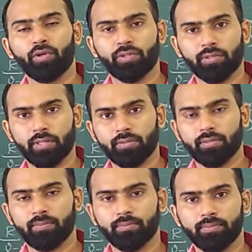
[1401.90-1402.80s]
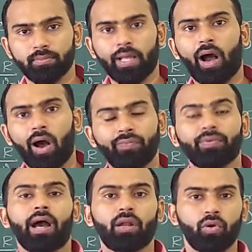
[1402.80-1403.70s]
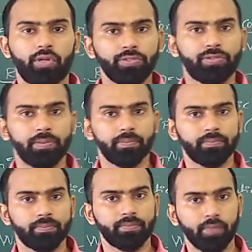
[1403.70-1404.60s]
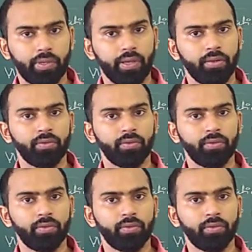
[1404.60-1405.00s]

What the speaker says: processes of Carnot engine. Okay,